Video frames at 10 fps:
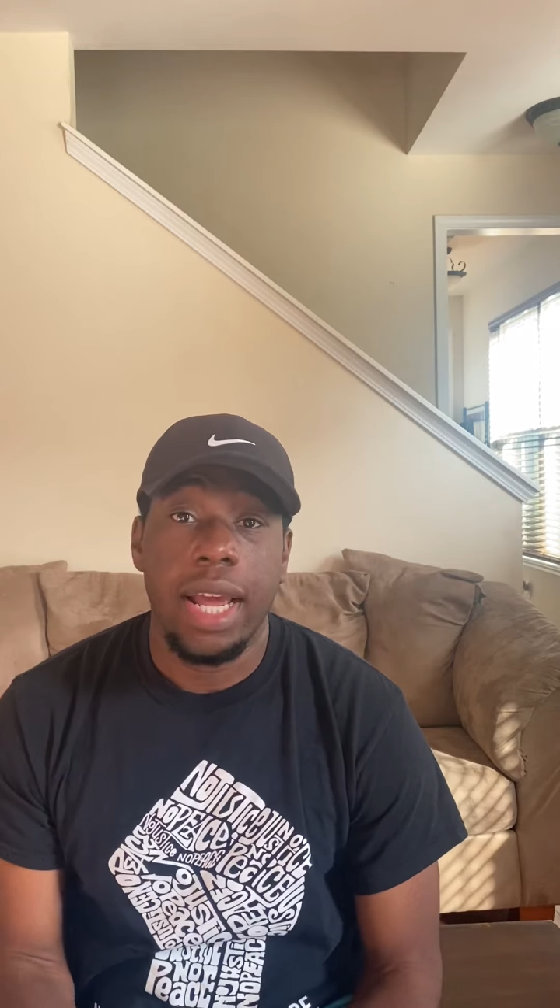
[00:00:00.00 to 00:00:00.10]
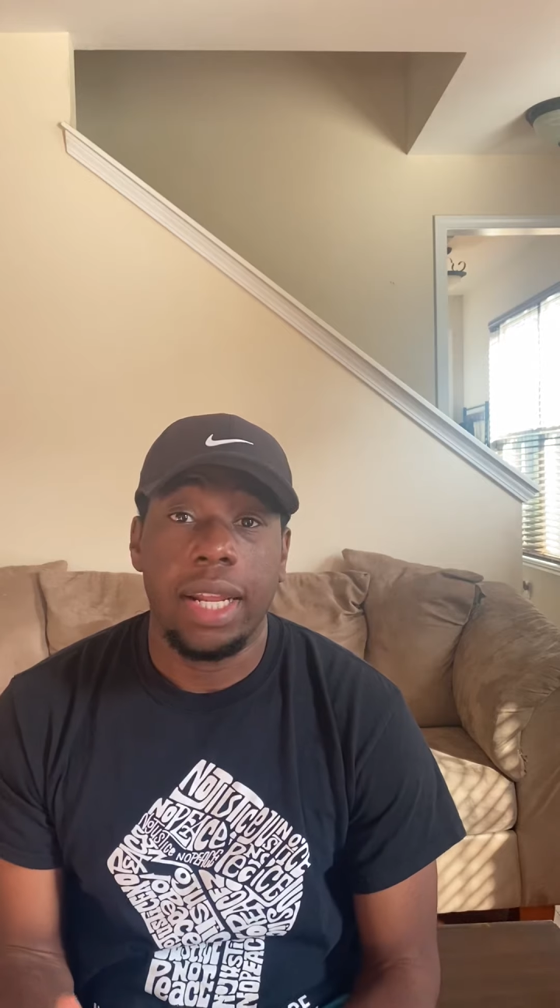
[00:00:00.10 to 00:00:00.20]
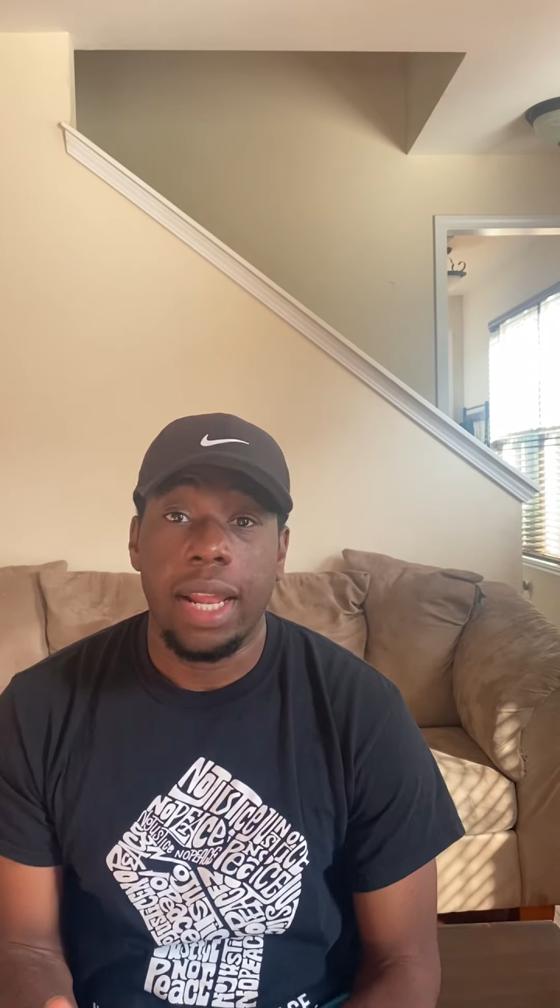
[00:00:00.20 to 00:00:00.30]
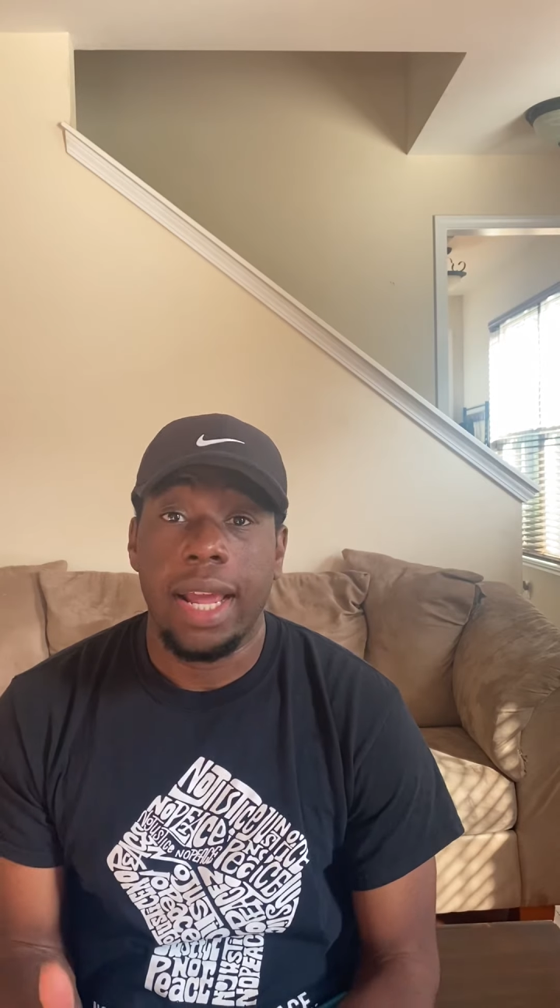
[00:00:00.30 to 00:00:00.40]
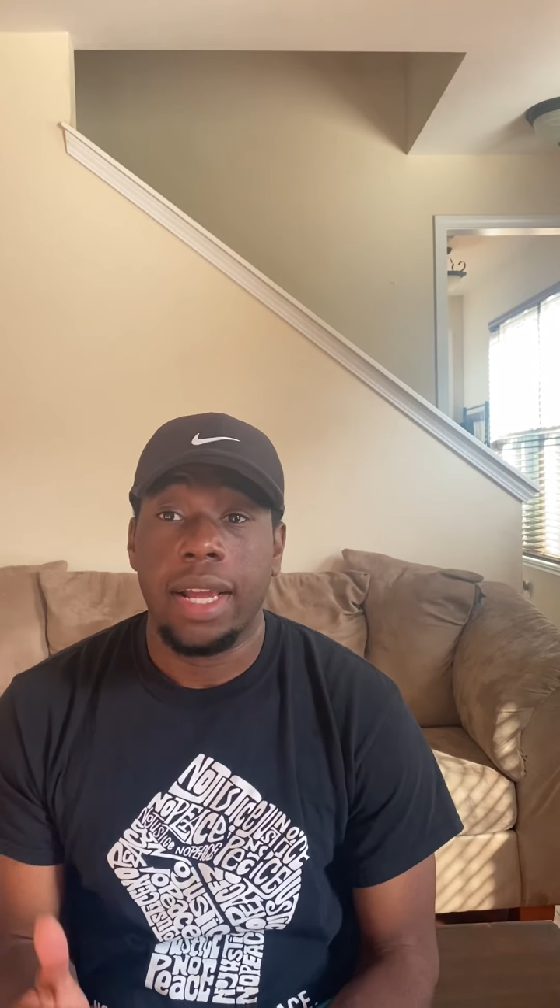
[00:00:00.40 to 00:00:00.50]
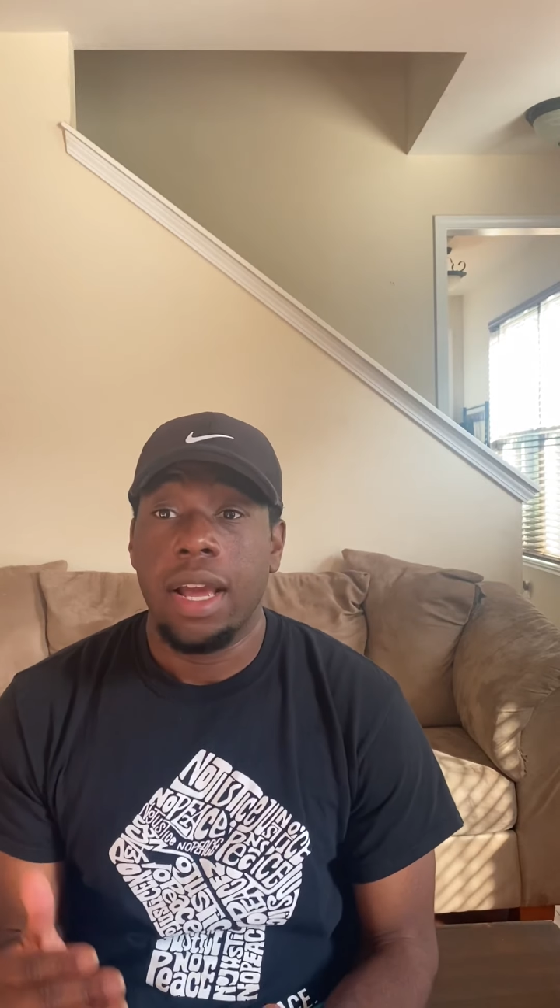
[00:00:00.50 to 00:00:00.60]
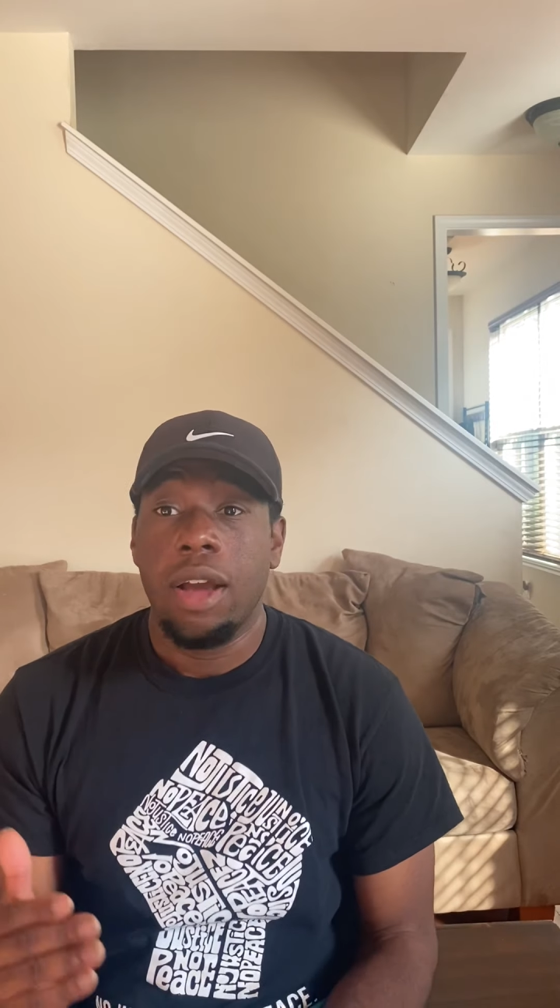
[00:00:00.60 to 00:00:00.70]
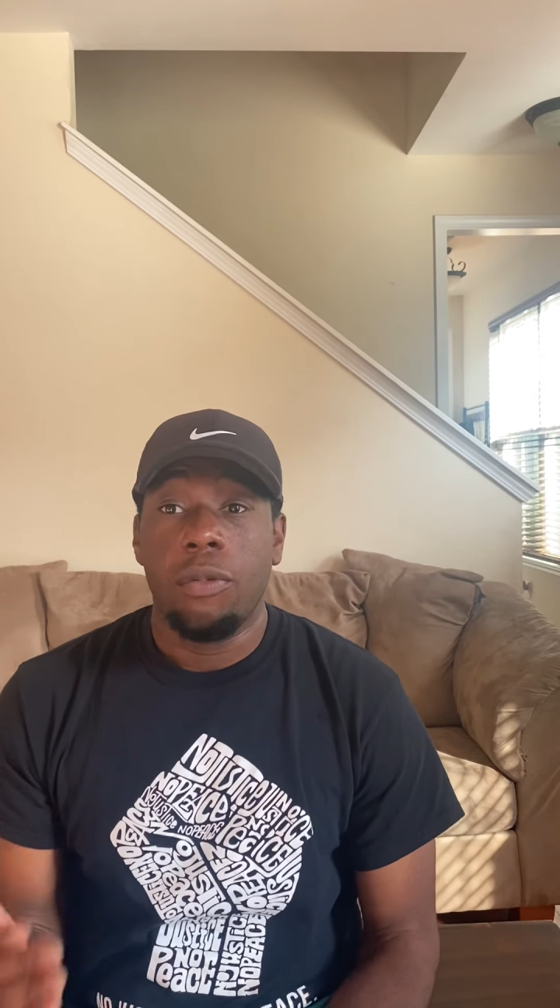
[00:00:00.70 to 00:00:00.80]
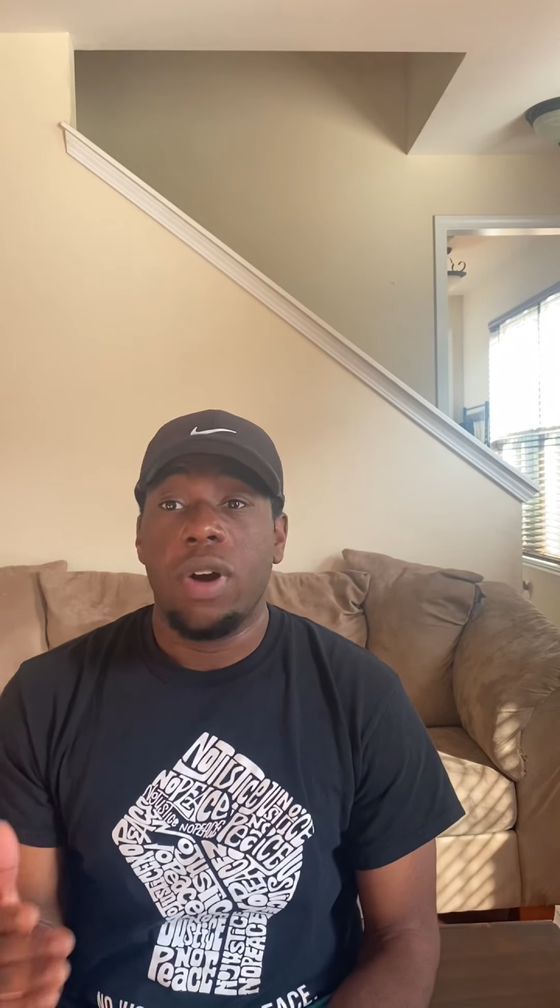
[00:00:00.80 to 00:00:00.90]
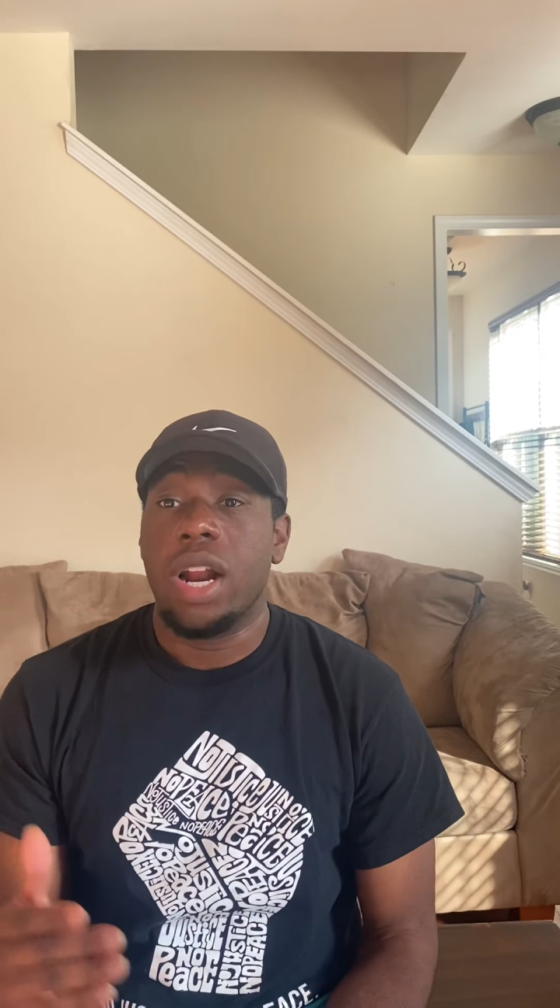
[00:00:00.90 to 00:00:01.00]
Like
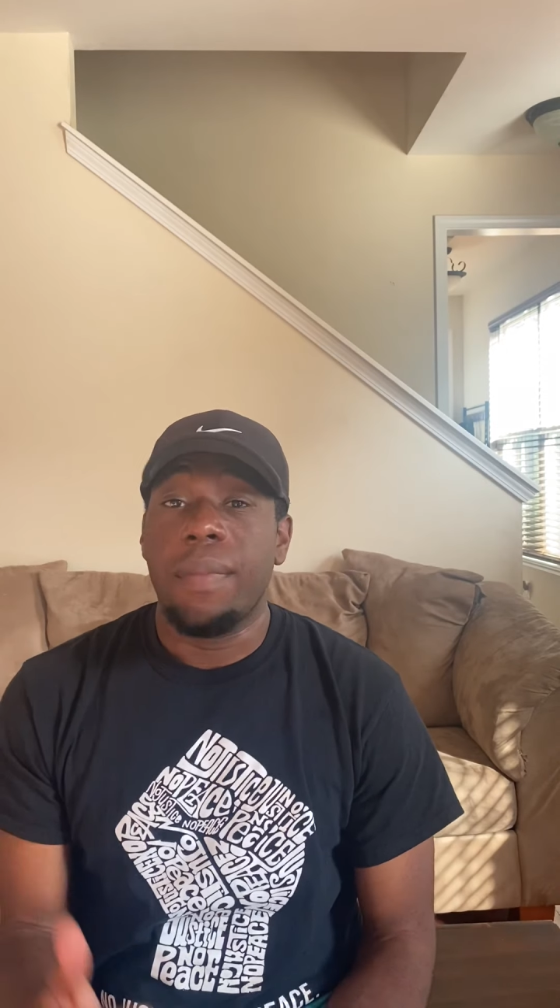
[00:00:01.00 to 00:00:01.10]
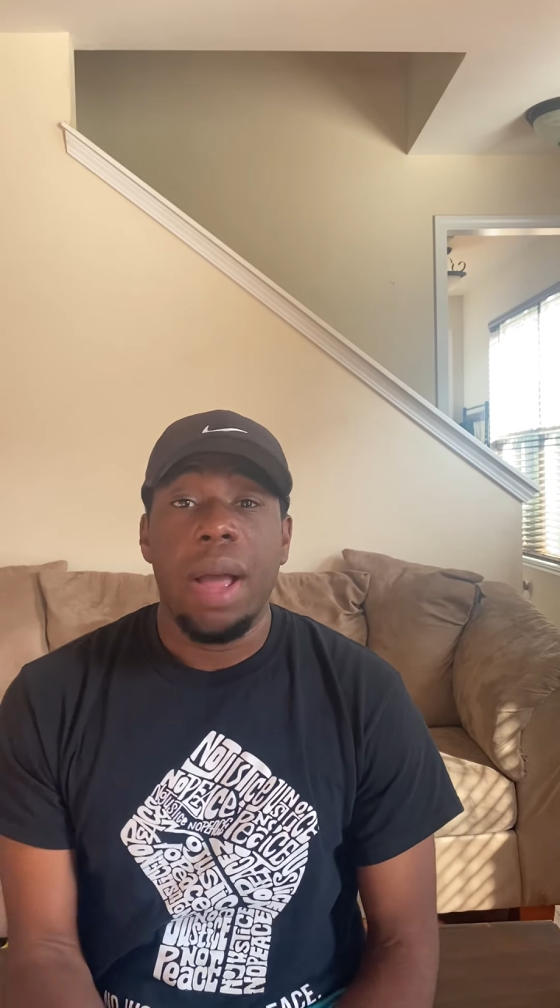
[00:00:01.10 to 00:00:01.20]
one of my